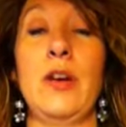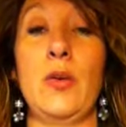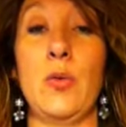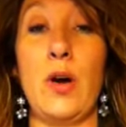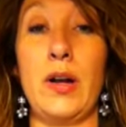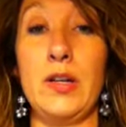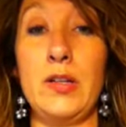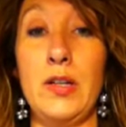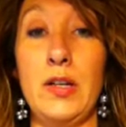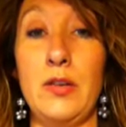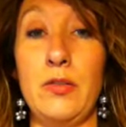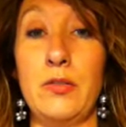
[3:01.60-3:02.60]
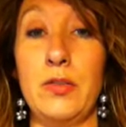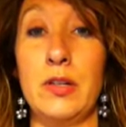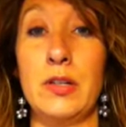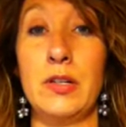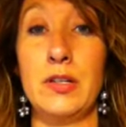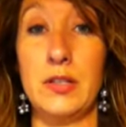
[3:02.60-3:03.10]
and quantitative
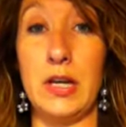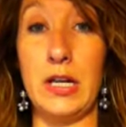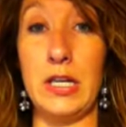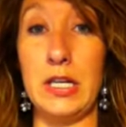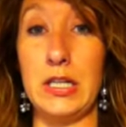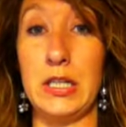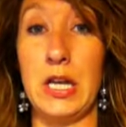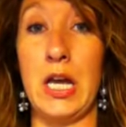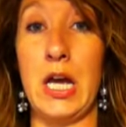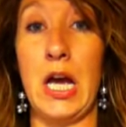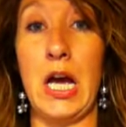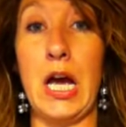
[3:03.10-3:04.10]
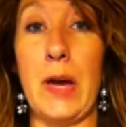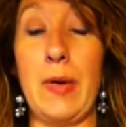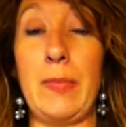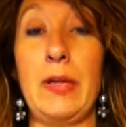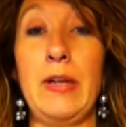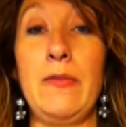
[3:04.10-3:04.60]
studies.
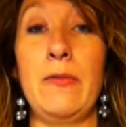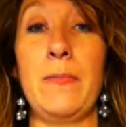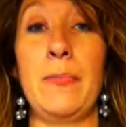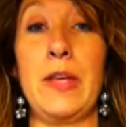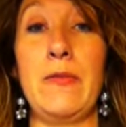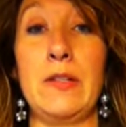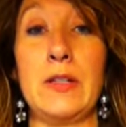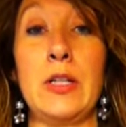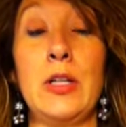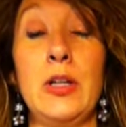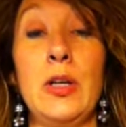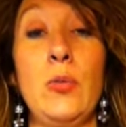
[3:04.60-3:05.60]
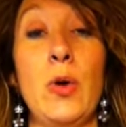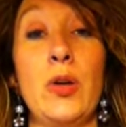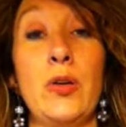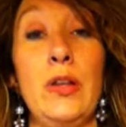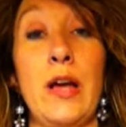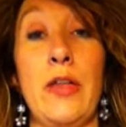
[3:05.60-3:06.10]
I believe if it's clearly
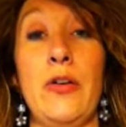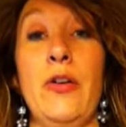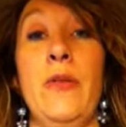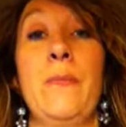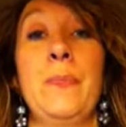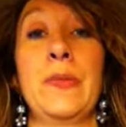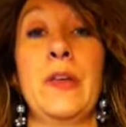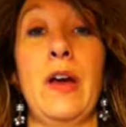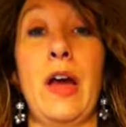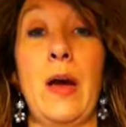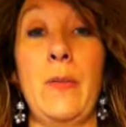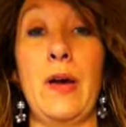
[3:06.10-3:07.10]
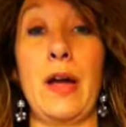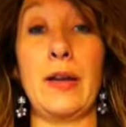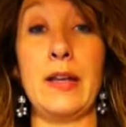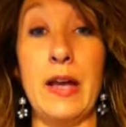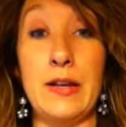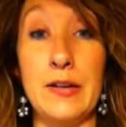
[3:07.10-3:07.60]
one or the other, I
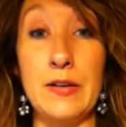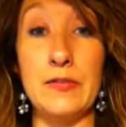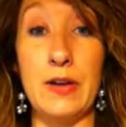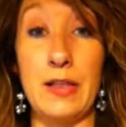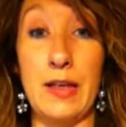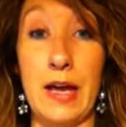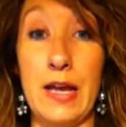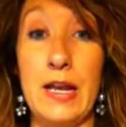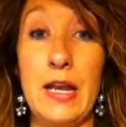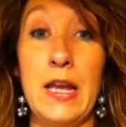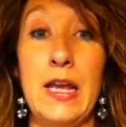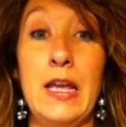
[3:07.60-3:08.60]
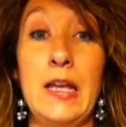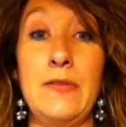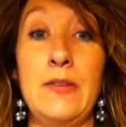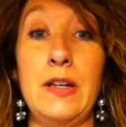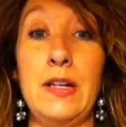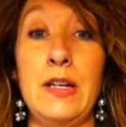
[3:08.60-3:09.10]
can identify that.
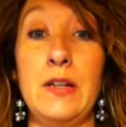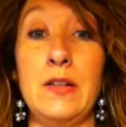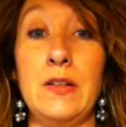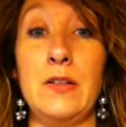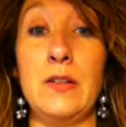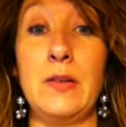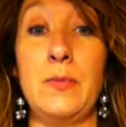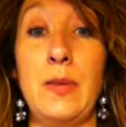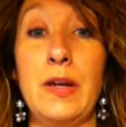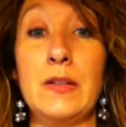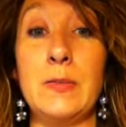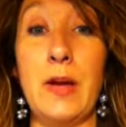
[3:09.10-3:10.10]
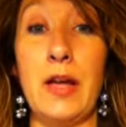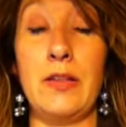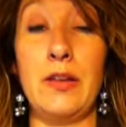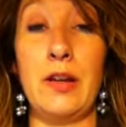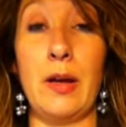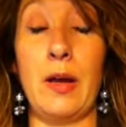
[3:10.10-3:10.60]
If it is mixed
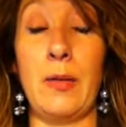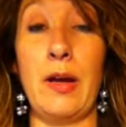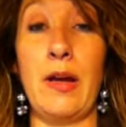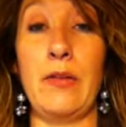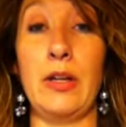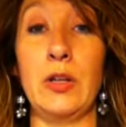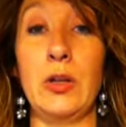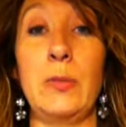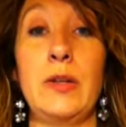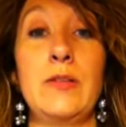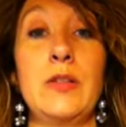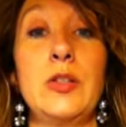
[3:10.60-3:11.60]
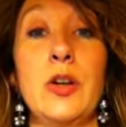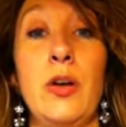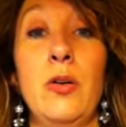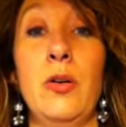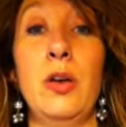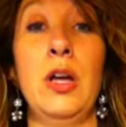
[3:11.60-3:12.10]
method, I'm having a little bit of a
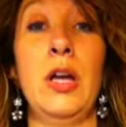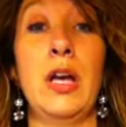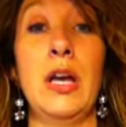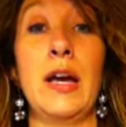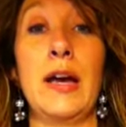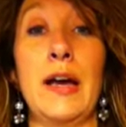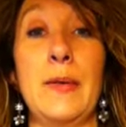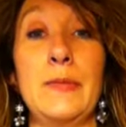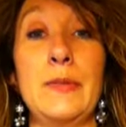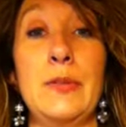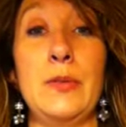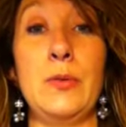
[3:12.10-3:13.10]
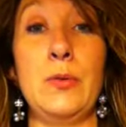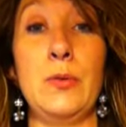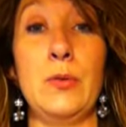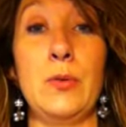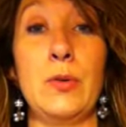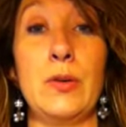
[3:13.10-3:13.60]
struggle
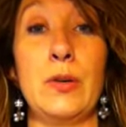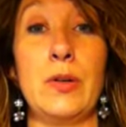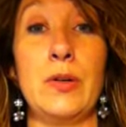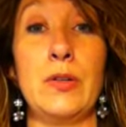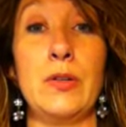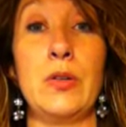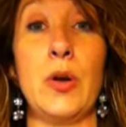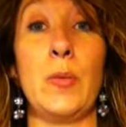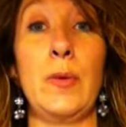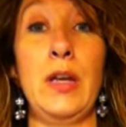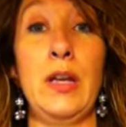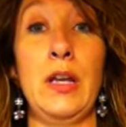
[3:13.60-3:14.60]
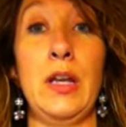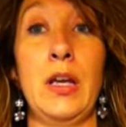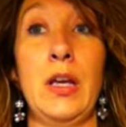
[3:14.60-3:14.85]
to determine